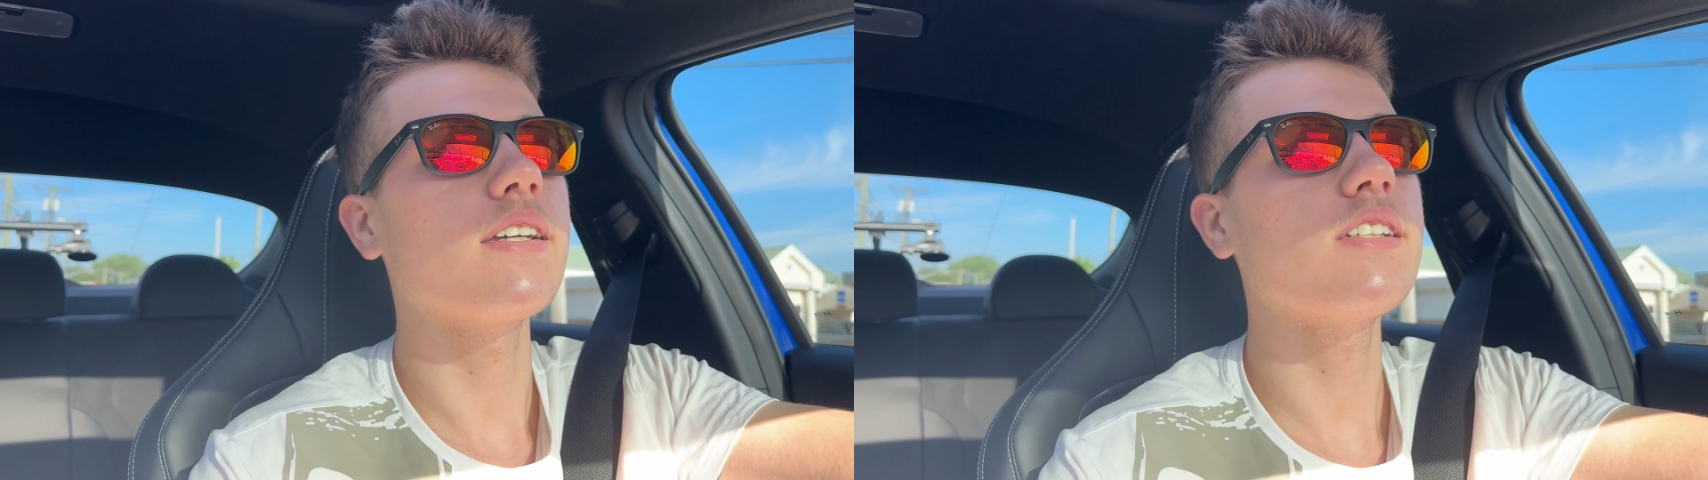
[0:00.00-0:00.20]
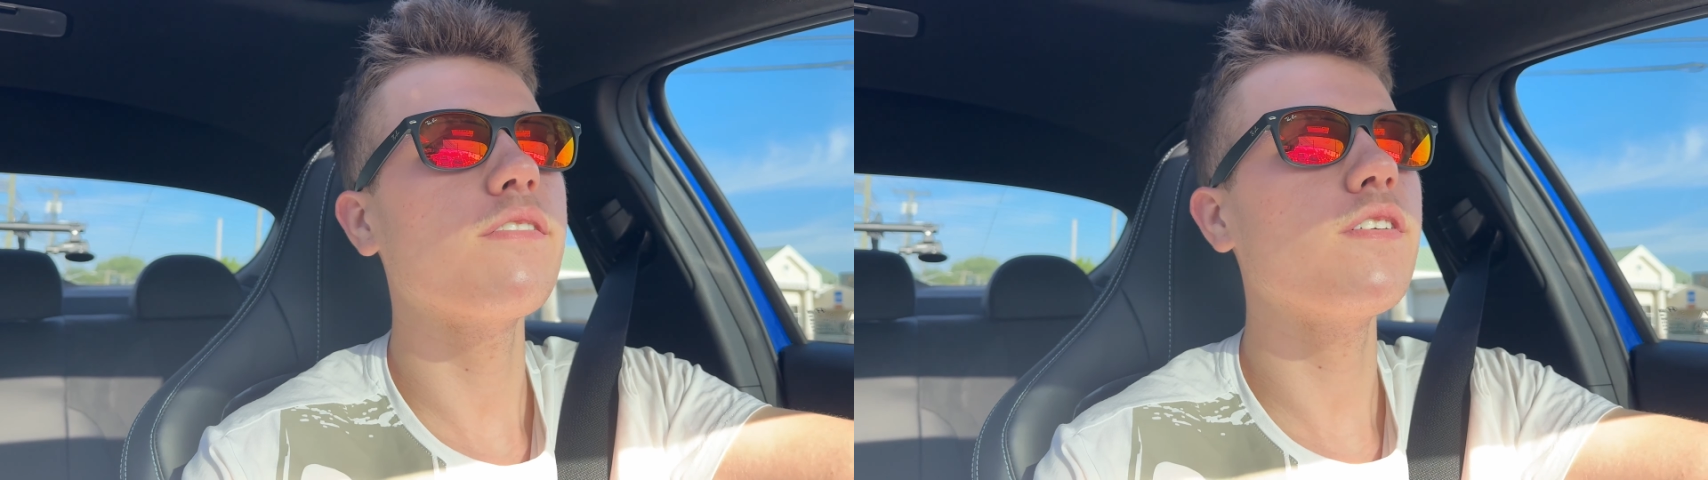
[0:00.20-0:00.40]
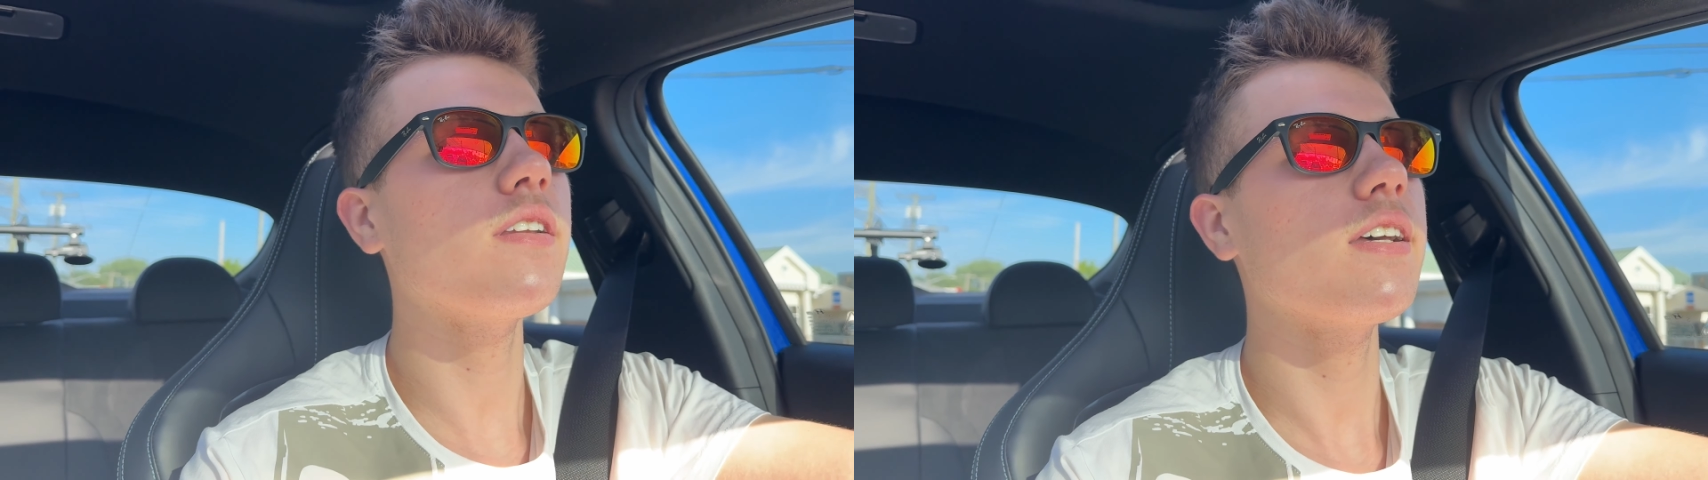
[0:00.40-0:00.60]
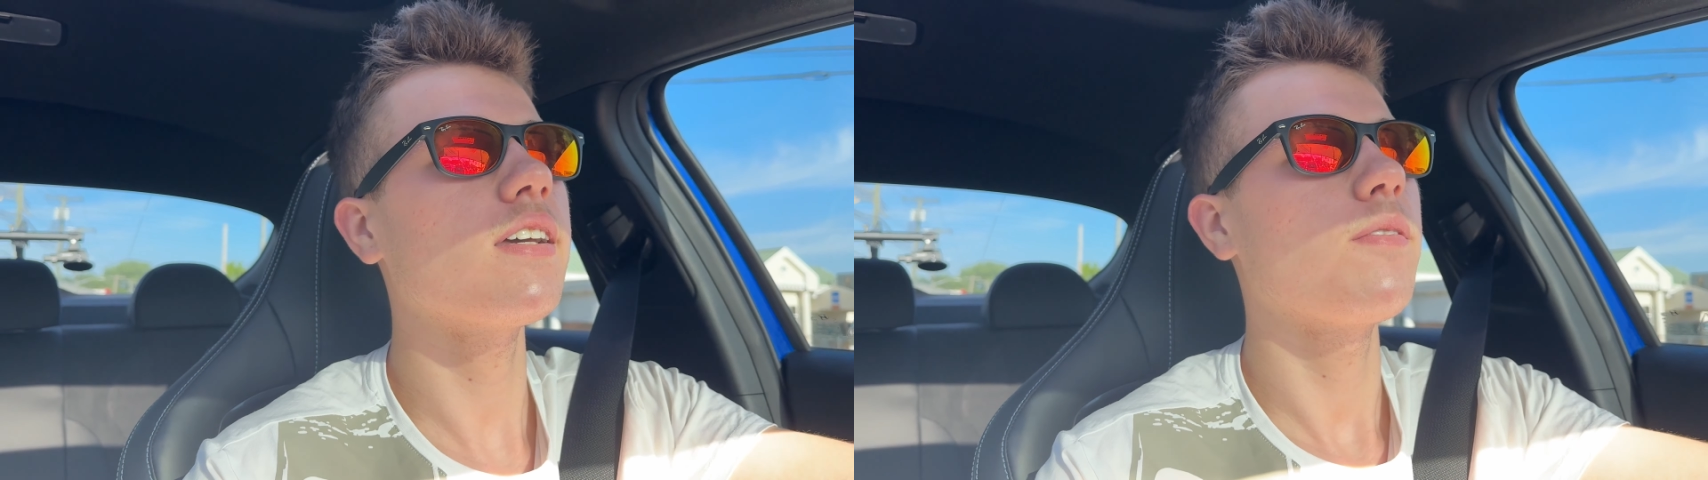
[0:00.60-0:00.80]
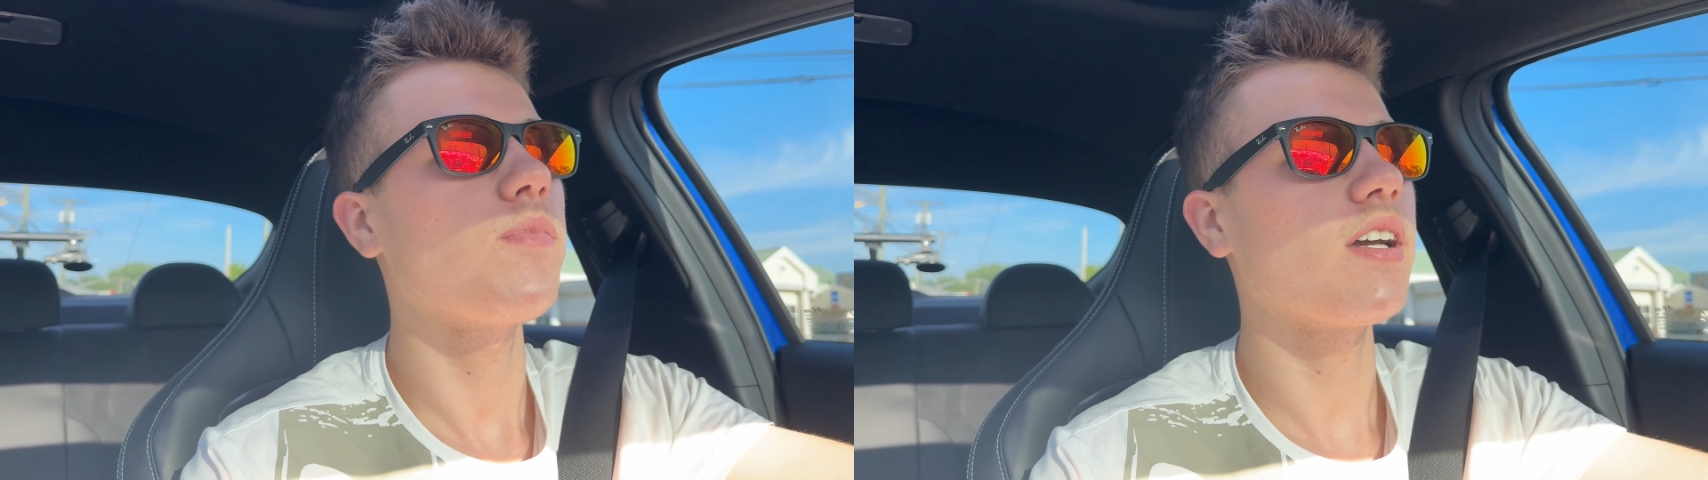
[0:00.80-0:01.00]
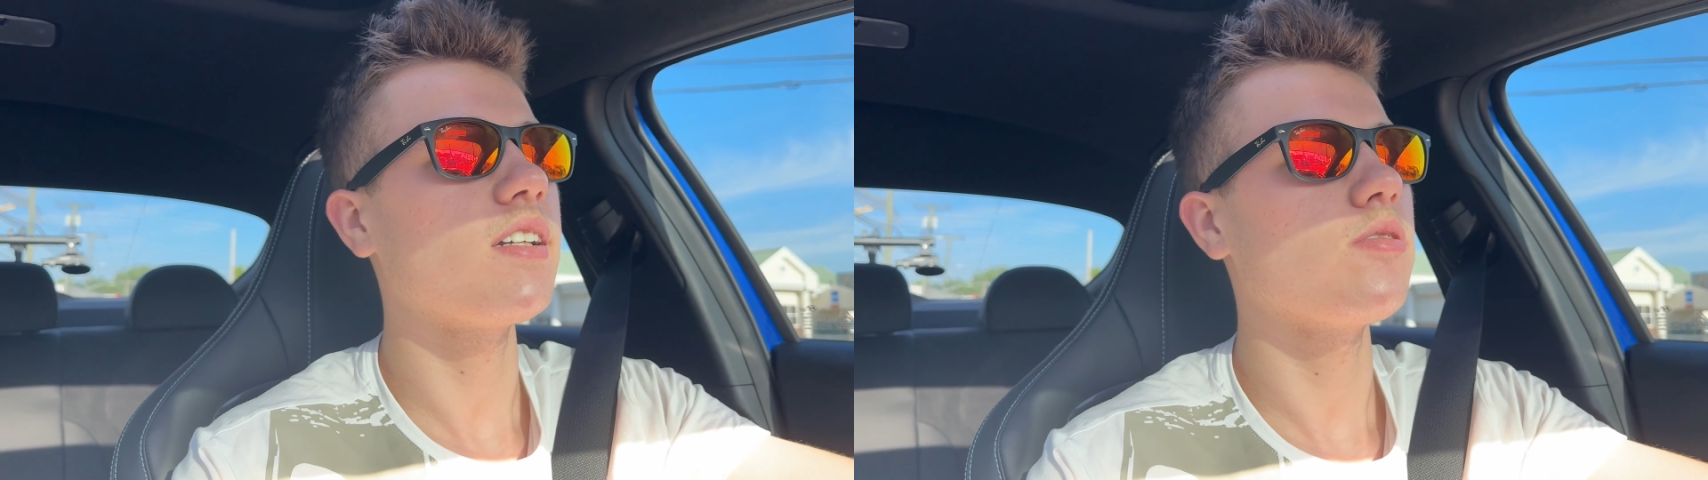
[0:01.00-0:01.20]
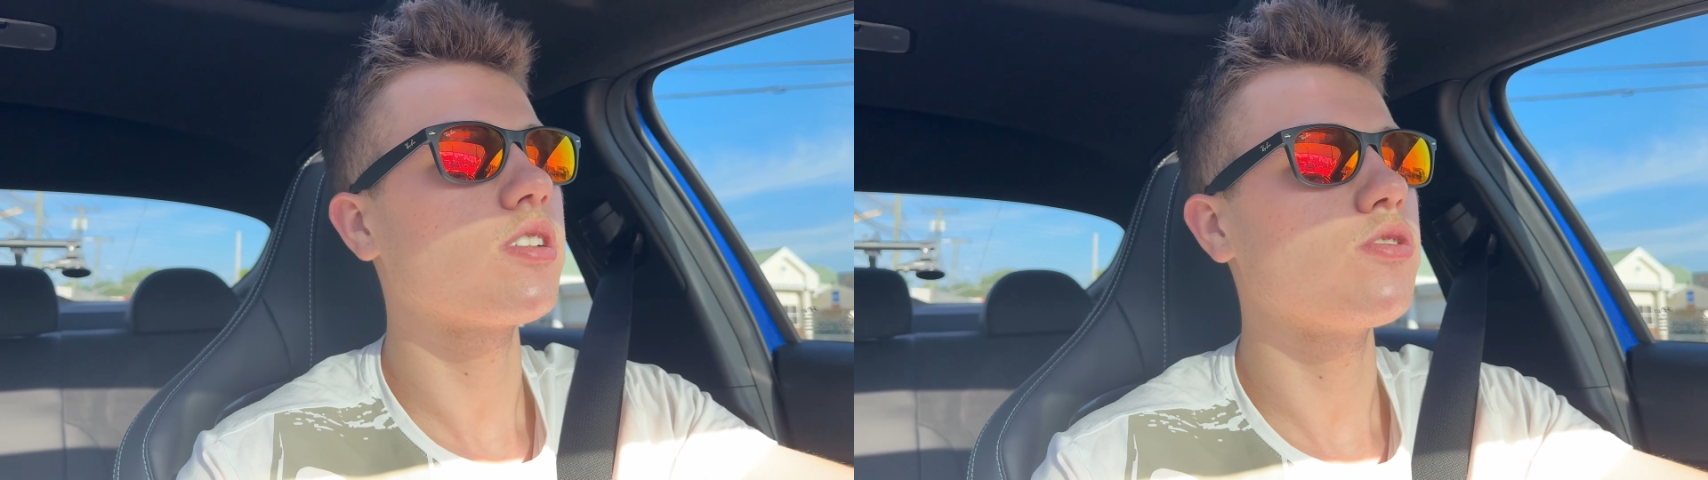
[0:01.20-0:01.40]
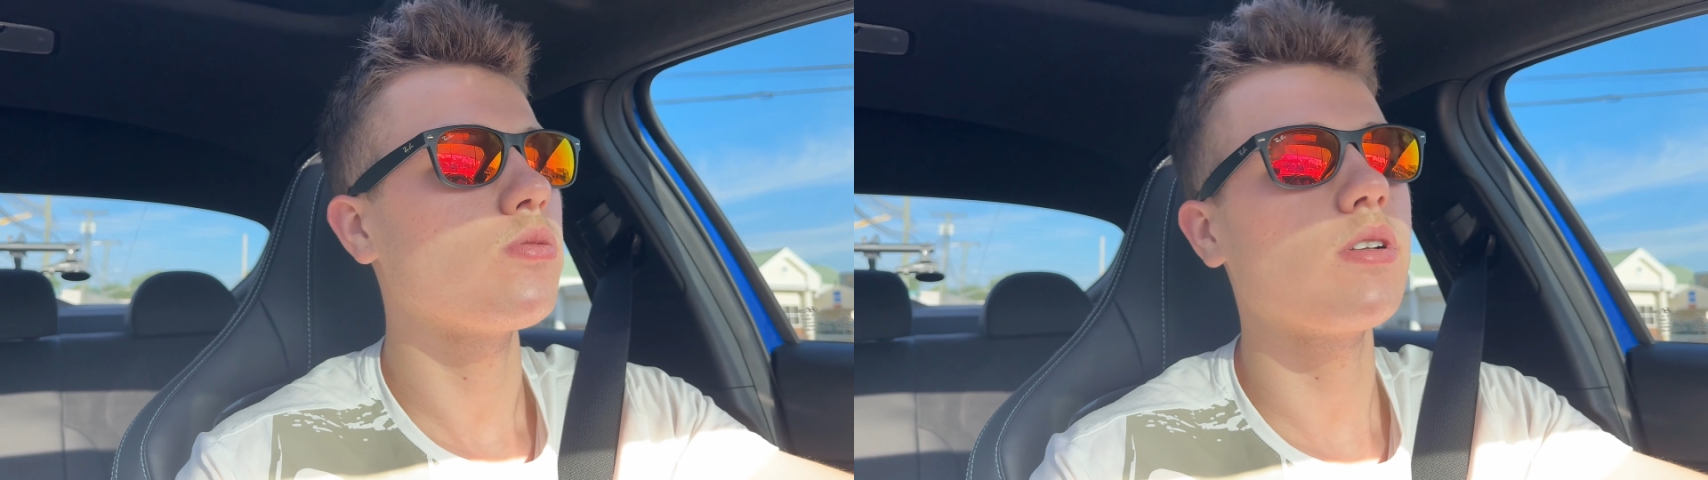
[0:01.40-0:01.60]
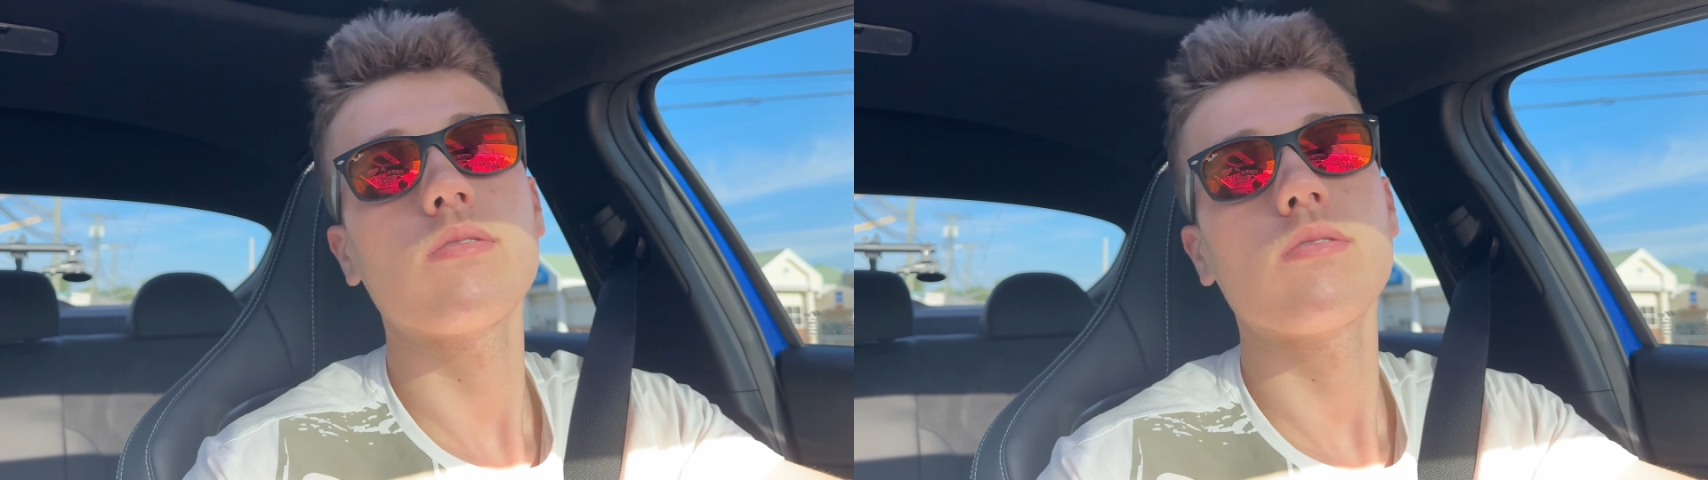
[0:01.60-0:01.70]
because I feel like, like I was gonna,